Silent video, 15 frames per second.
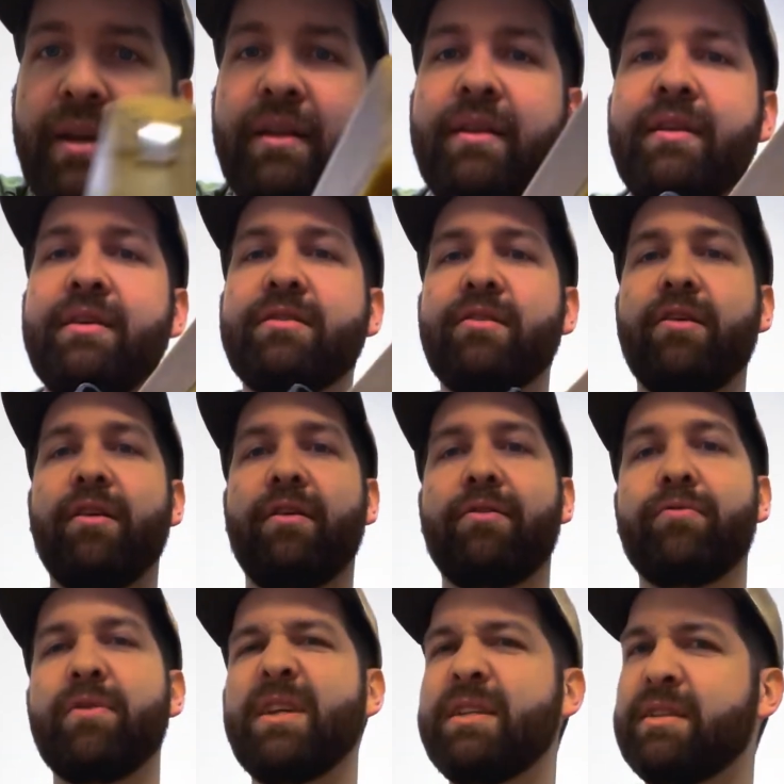These are the
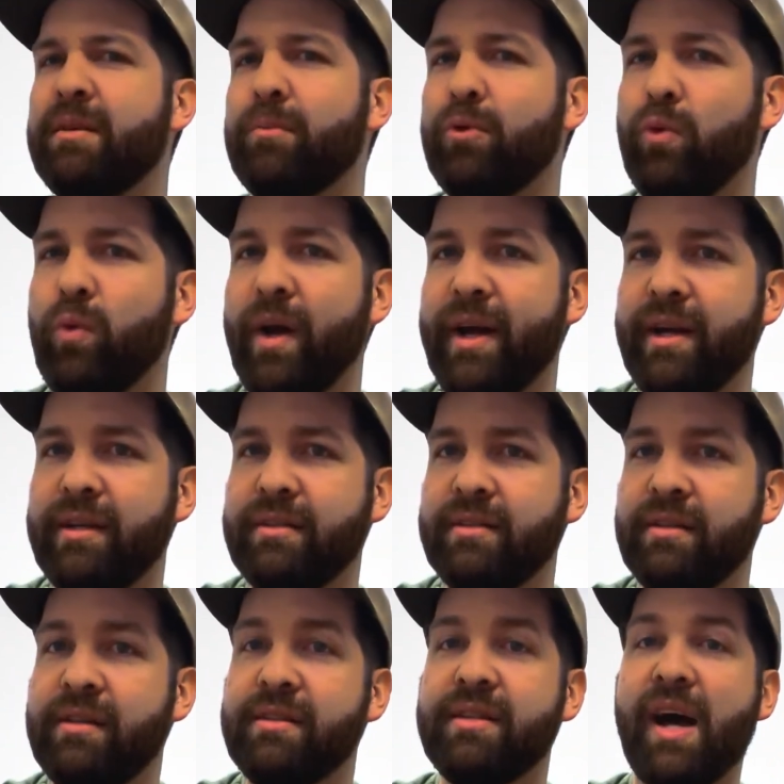3 simple ways
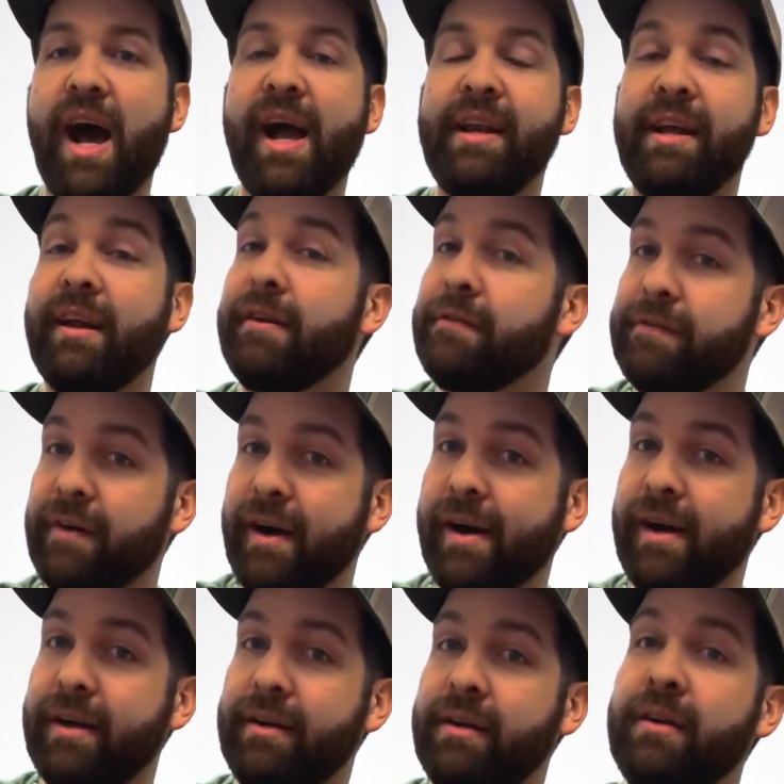to
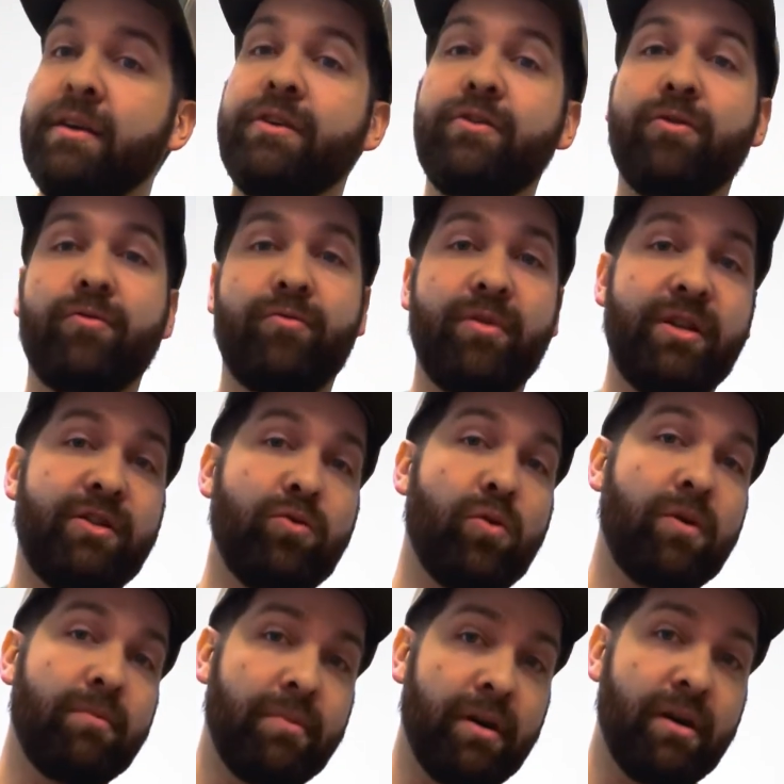identify your
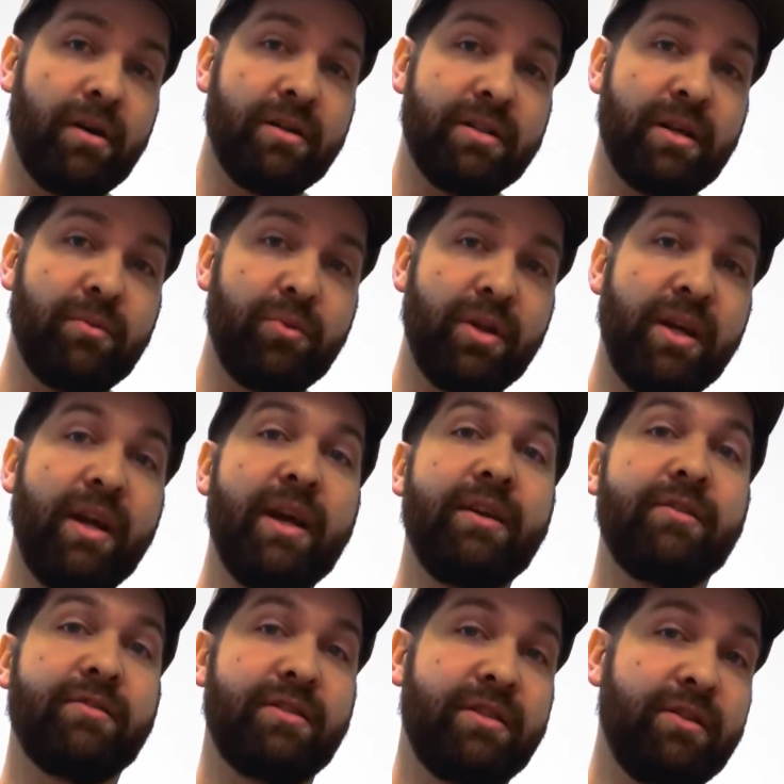retort bar assembly and
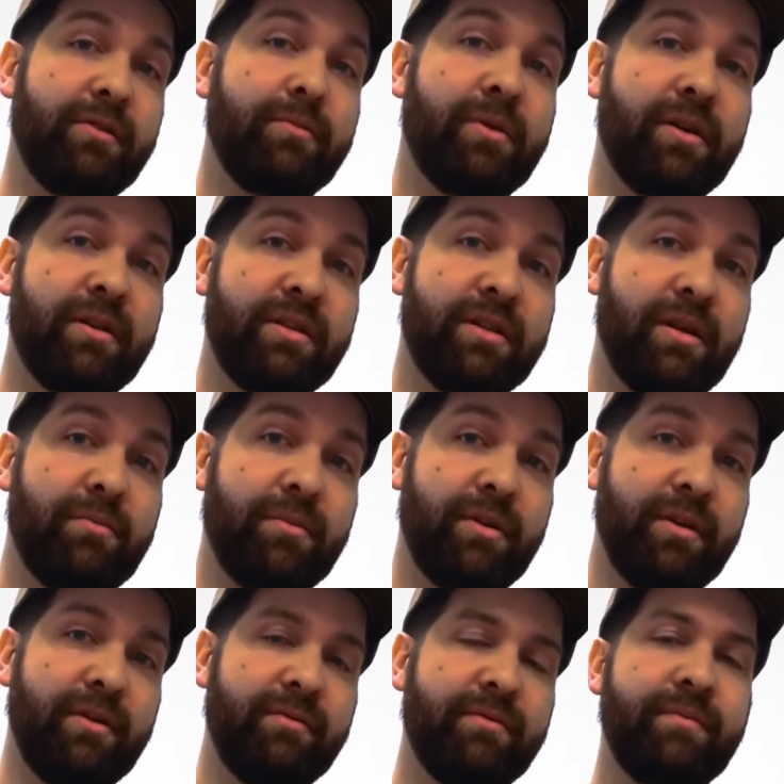your seal bar
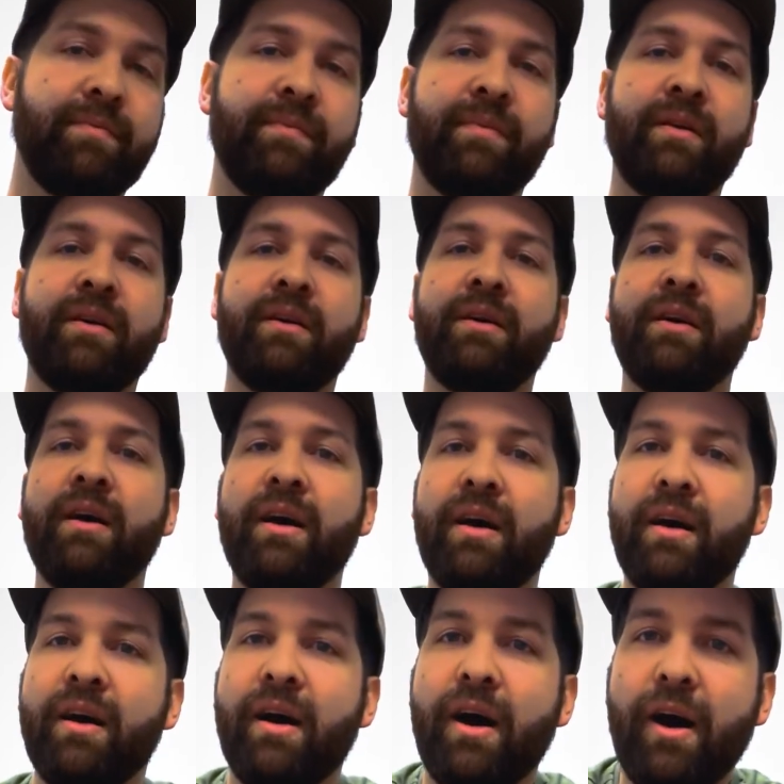assembly.
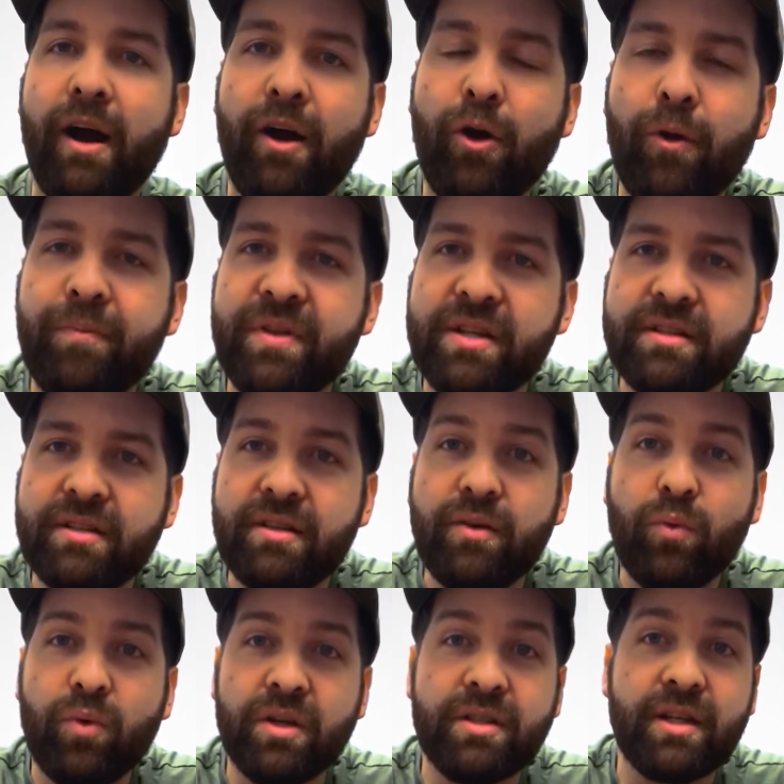I hope this
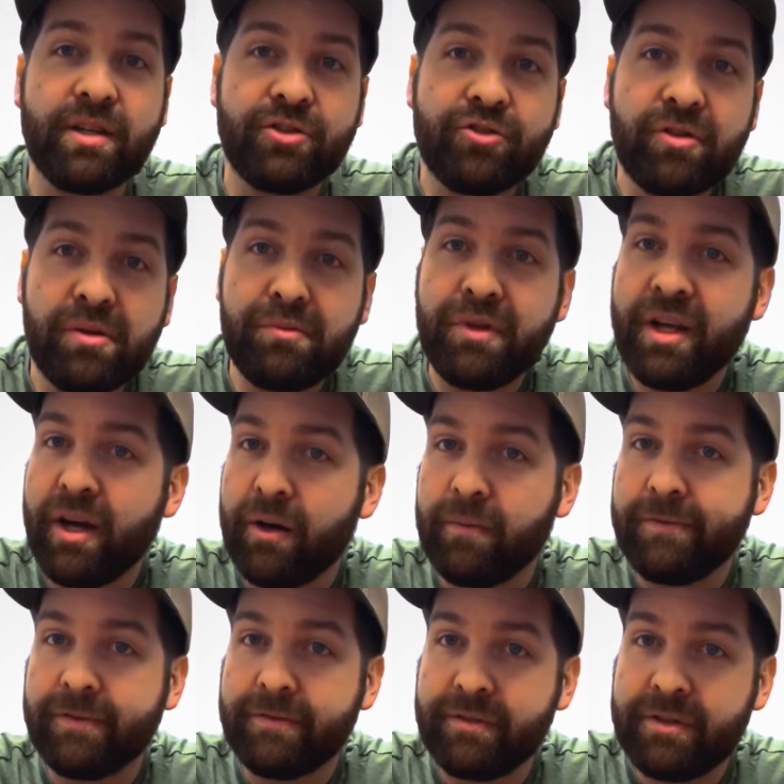was extremely
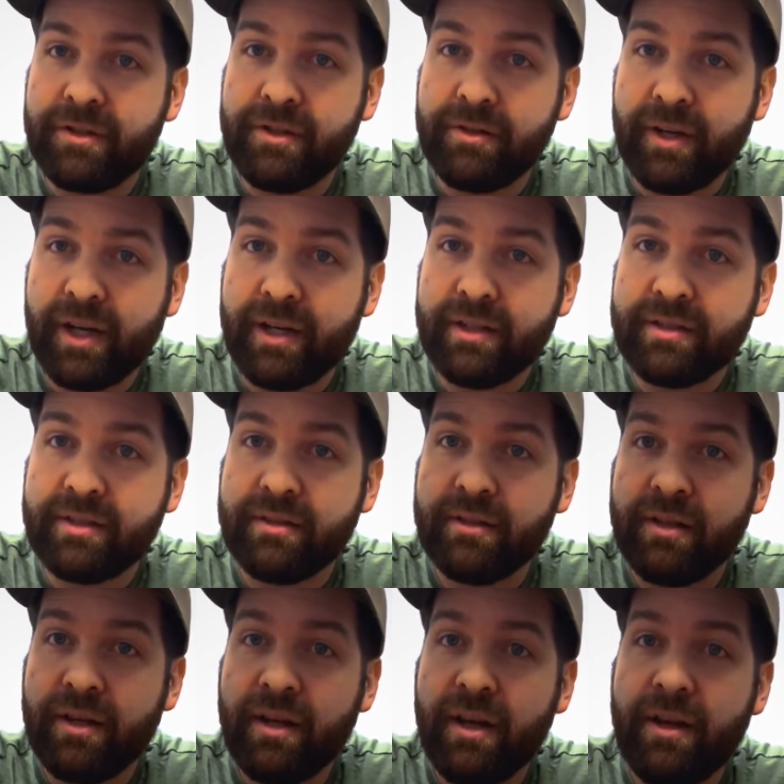helpful to you guys.
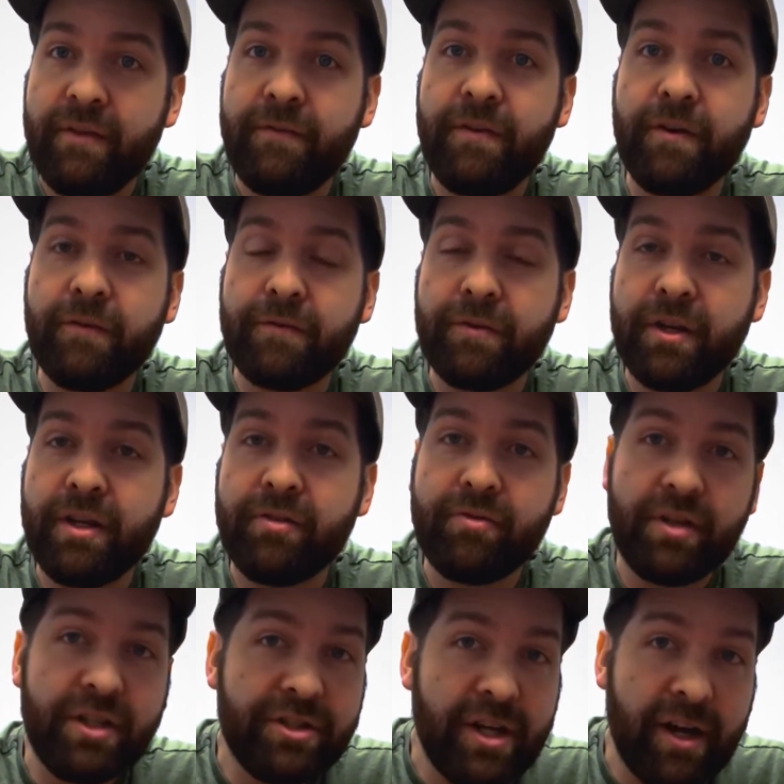Feel free to
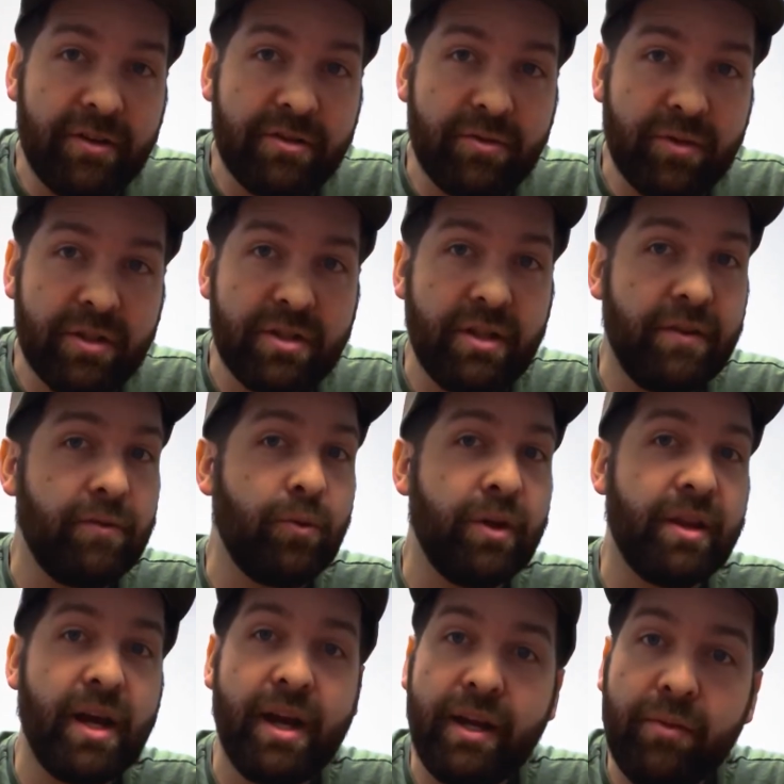reach out to us
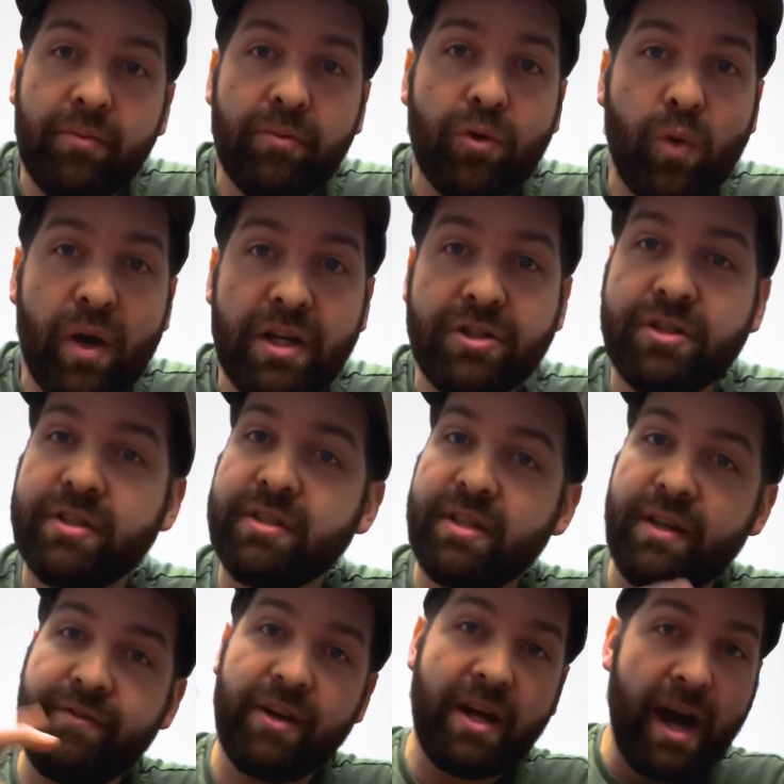with any questions,
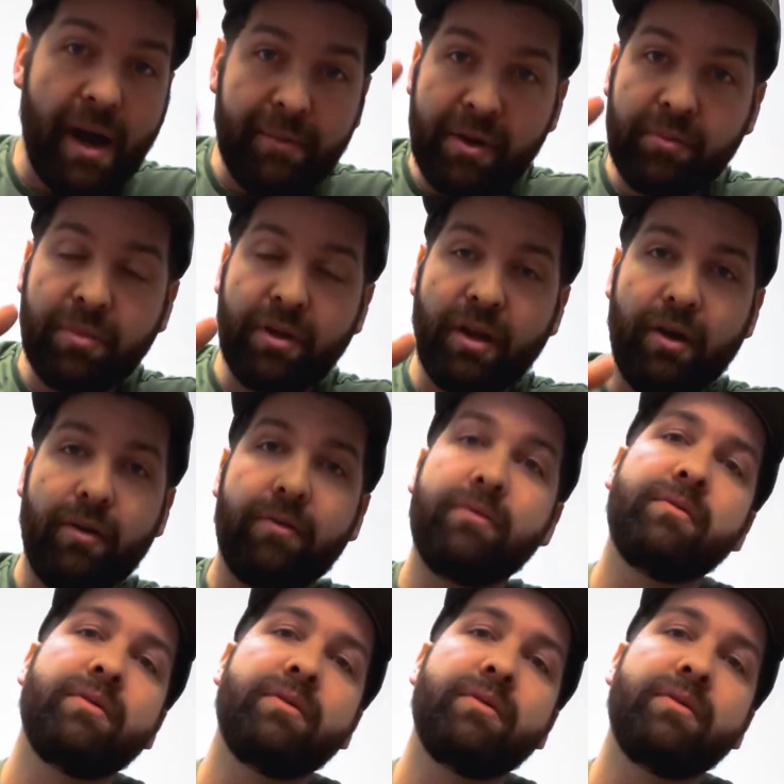leave a comment below.